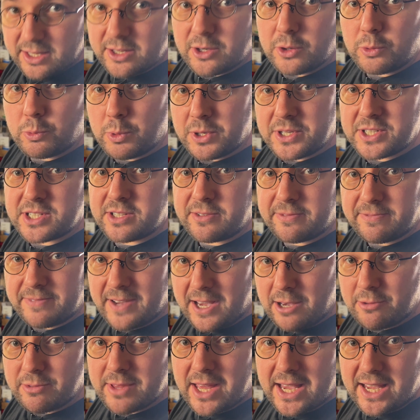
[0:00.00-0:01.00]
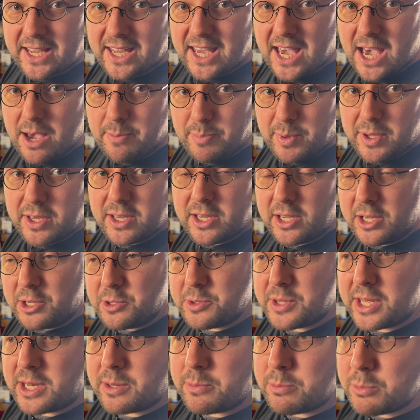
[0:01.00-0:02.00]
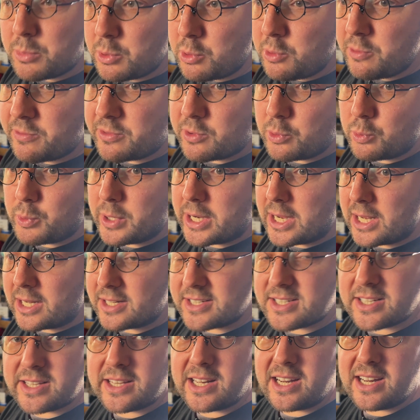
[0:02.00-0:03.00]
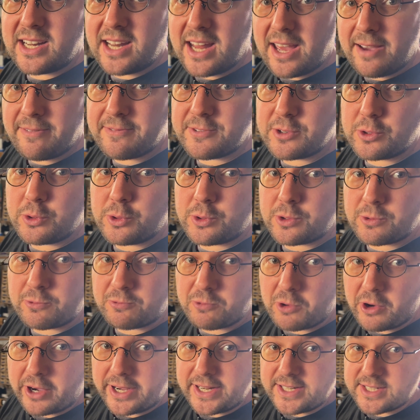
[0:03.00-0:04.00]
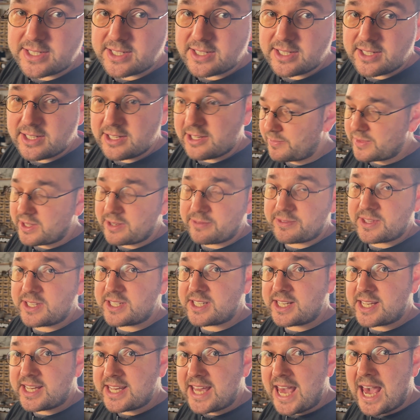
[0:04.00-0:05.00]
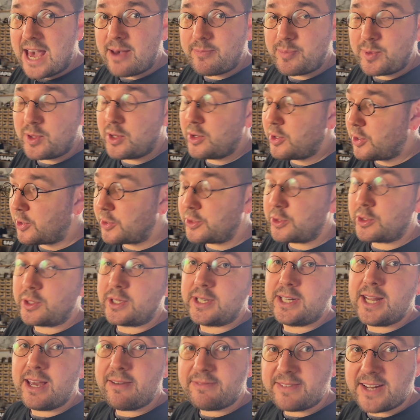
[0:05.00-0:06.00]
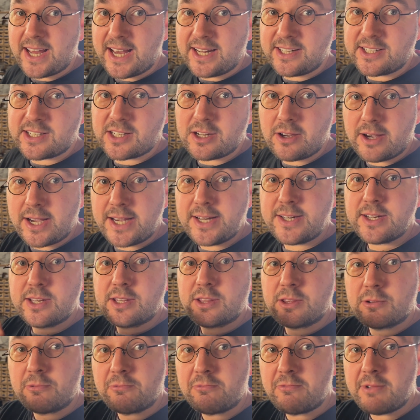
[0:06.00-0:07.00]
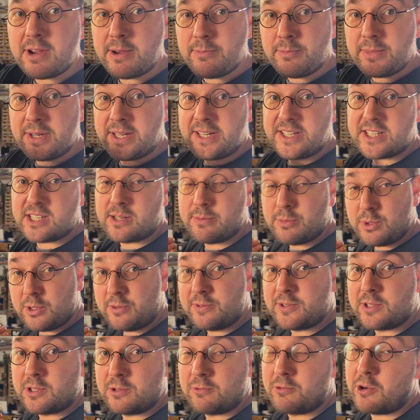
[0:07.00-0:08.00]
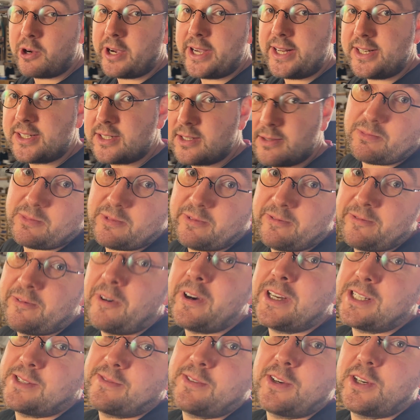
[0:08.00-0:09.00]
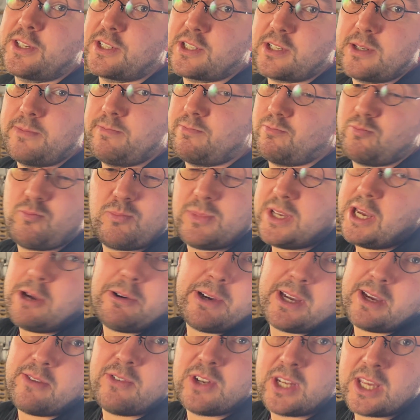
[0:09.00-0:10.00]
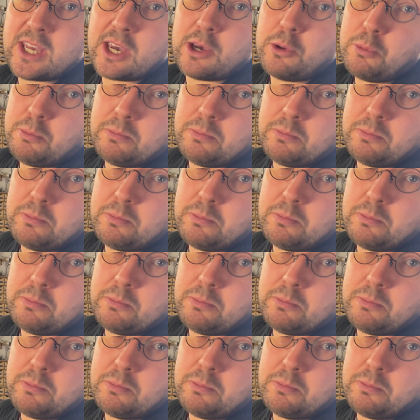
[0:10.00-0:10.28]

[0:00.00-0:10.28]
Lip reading: once you've found that gap, you then move the wheel to the left or the right. If there's a gap on your left-hand side, the rim needs to move to the right. Vice versa. Go and give it a go.